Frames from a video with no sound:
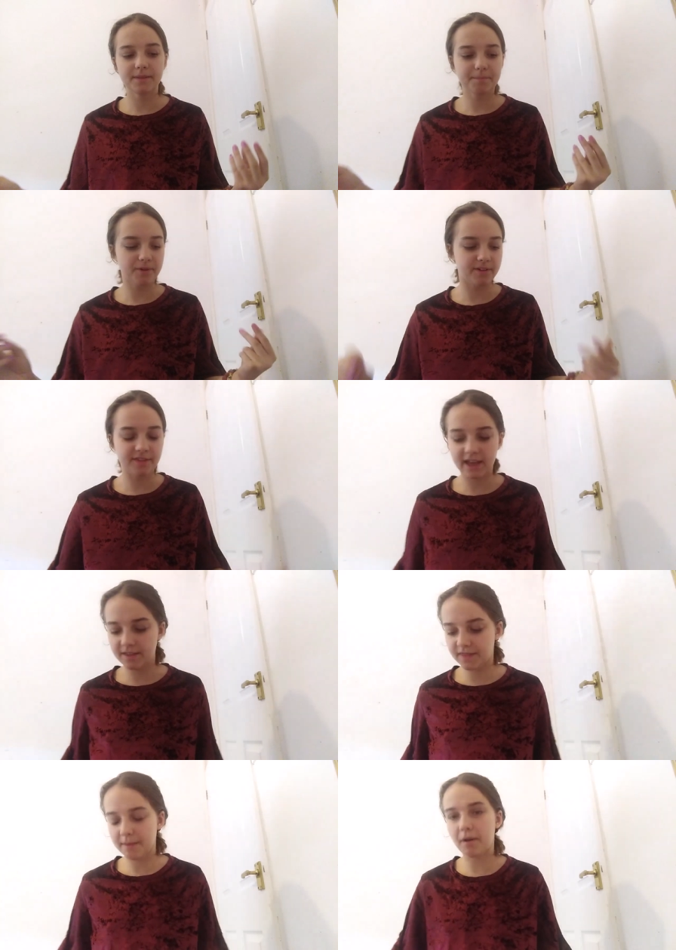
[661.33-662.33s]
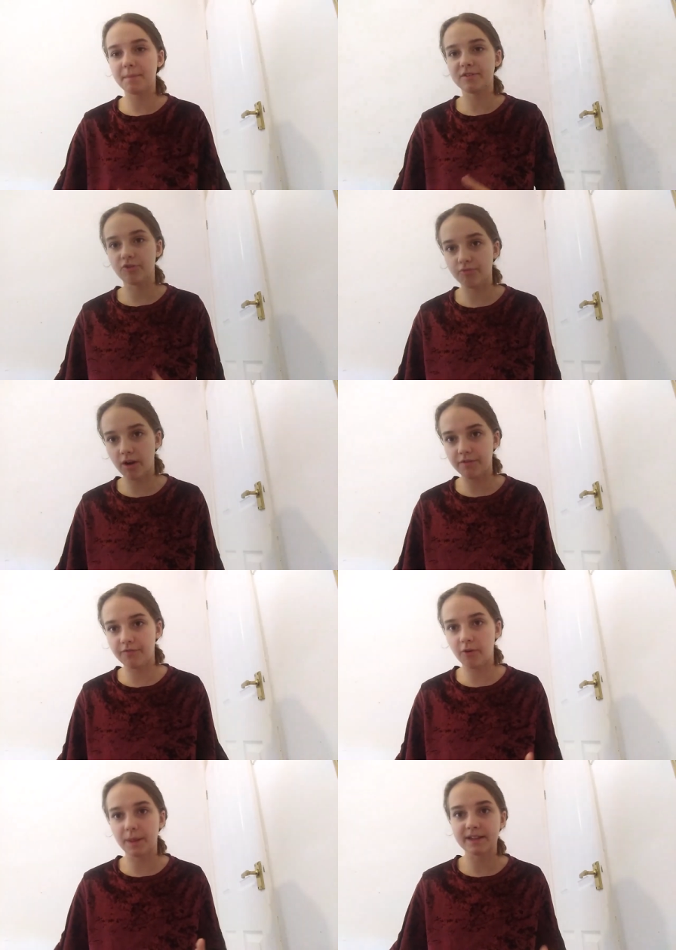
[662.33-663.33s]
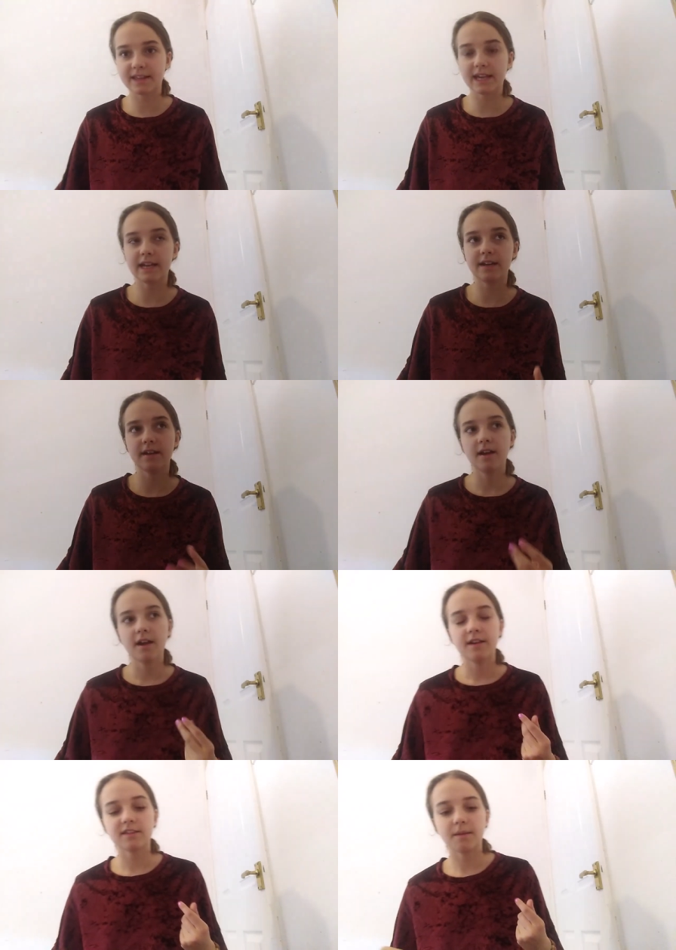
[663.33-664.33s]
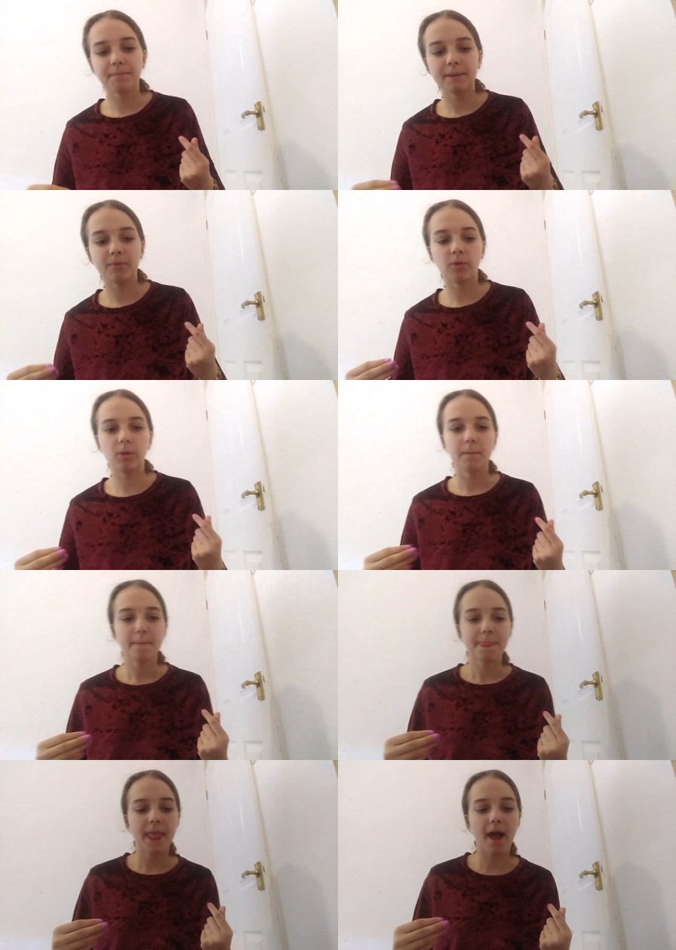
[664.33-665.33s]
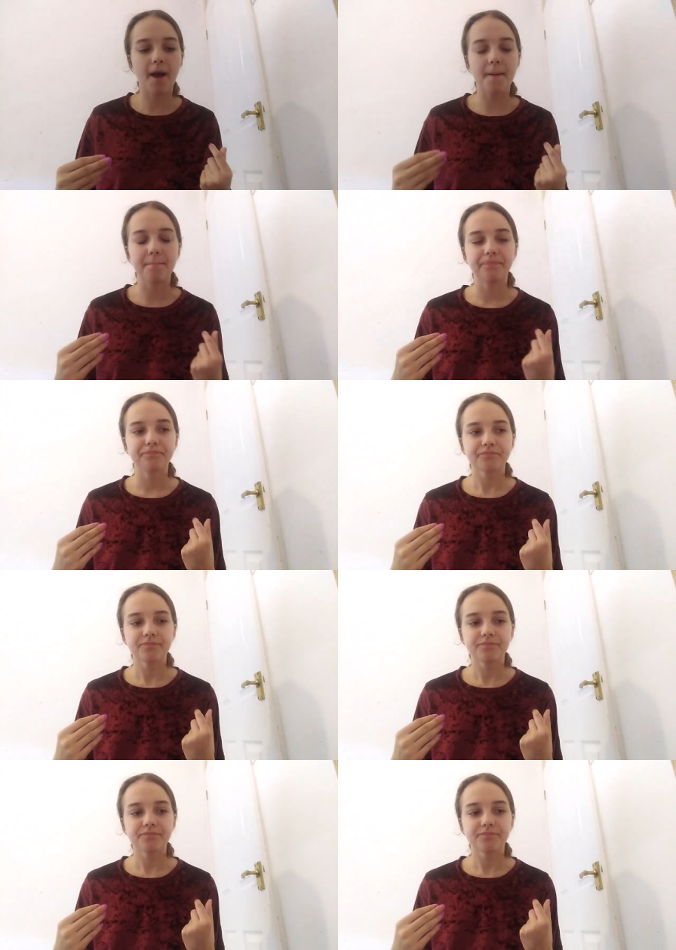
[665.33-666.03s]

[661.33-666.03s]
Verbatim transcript: because they might be too rough on their skin. Some people might